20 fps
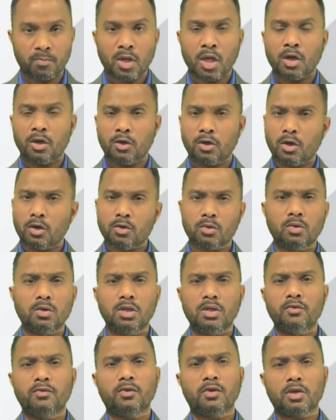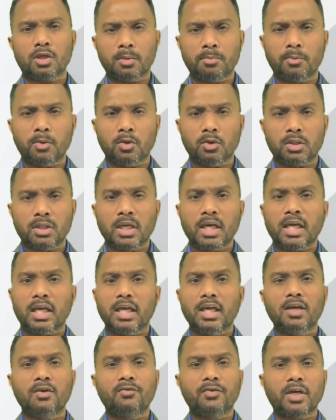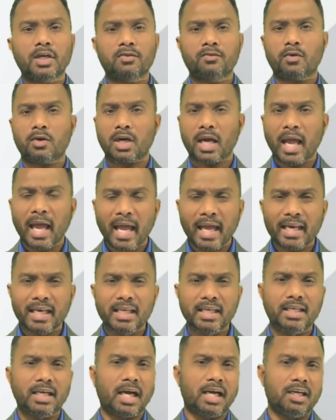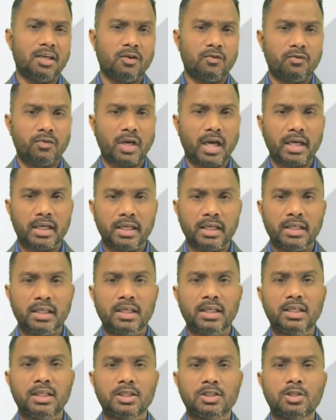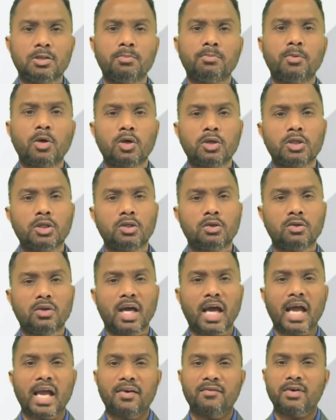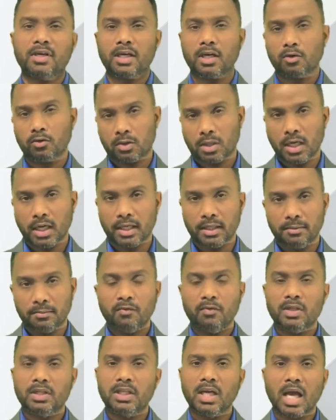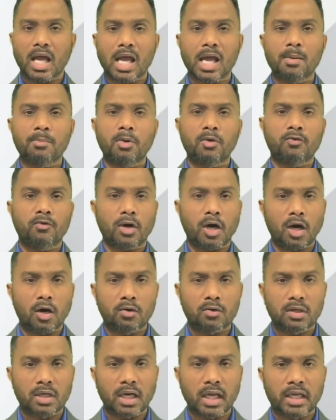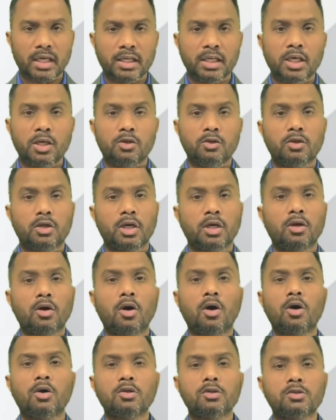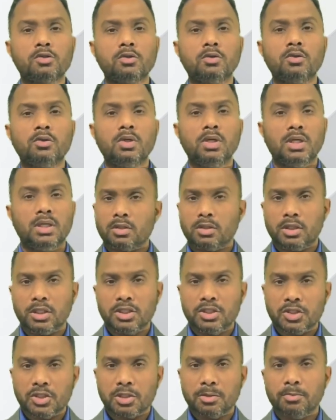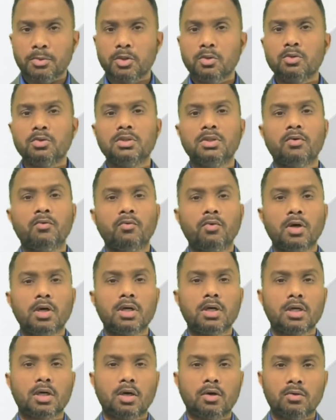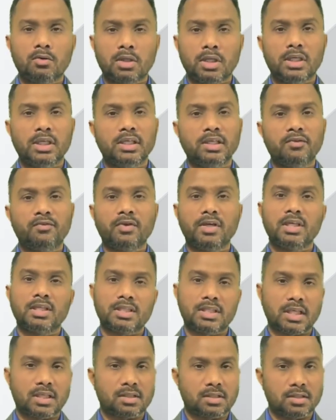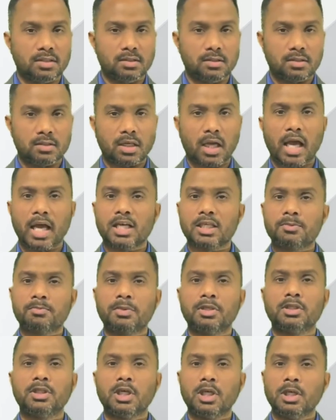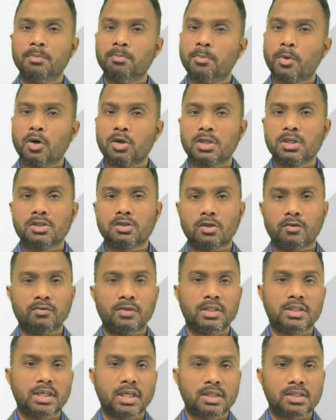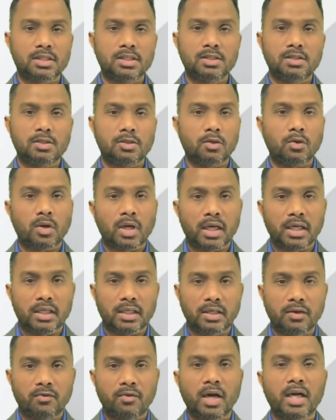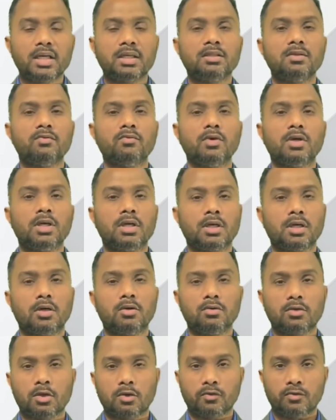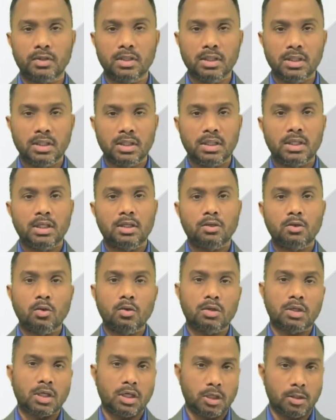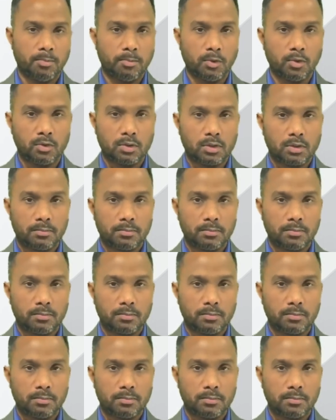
Not only for report, in fact for any kind of writing, it is important to have an outline. With the help of outline, you can also distribute the word count in different sections. As per the importance of the sections, you can divide the word count of the total report.